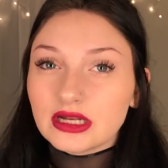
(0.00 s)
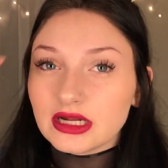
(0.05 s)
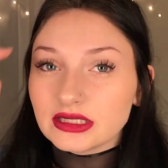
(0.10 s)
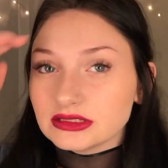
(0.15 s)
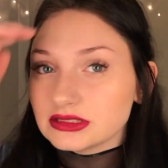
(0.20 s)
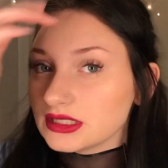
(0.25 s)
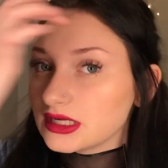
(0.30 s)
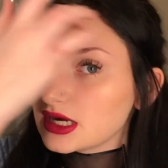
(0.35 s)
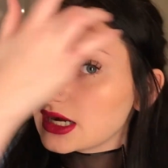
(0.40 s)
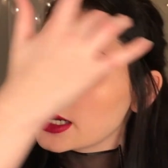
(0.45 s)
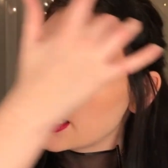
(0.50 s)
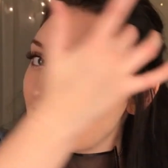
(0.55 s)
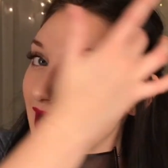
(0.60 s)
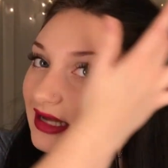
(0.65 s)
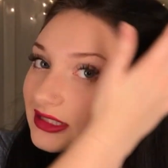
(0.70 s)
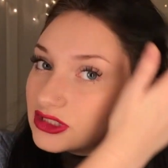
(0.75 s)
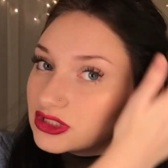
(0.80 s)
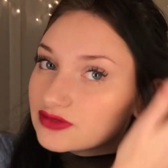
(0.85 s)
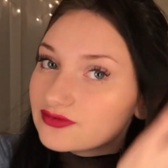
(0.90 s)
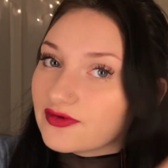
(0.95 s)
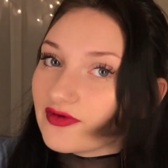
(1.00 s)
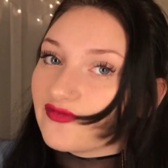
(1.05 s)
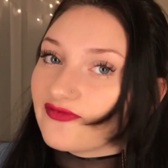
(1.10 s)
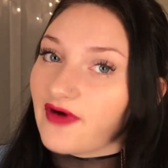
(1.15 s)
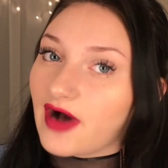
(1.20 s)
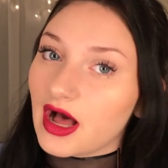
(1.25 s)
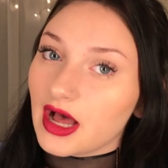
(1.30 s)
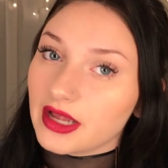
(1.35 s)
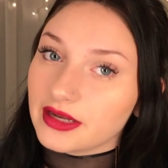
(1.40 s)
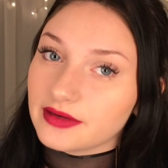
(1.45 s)
The next thing I got just for
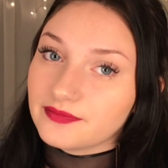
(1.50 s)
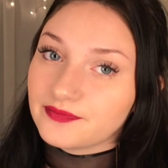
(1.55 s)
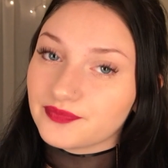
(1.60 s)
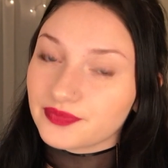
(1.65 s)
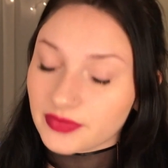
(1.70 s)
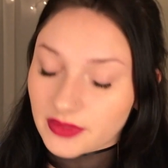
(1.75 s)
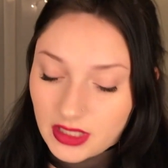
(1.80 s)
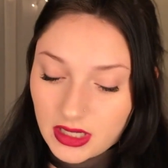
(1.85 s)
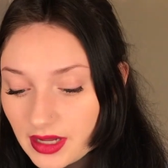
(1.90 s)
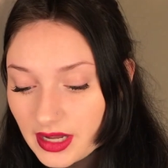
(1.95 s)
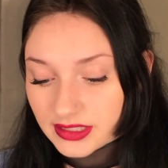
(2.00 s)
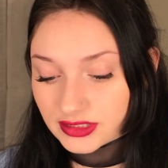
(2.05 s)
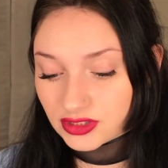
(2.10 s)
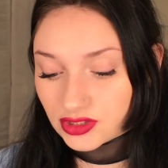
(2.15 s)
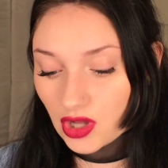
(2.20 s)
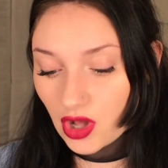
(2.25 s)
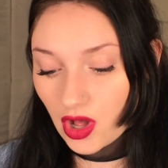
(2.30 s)
fun, it's